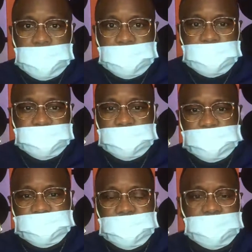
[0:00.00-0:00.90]
I guess at
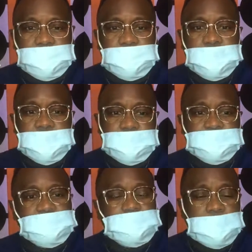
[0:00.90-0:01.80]
this level,
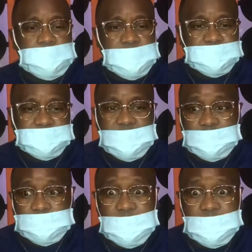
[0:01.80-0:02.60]
you're saying my breath stinks,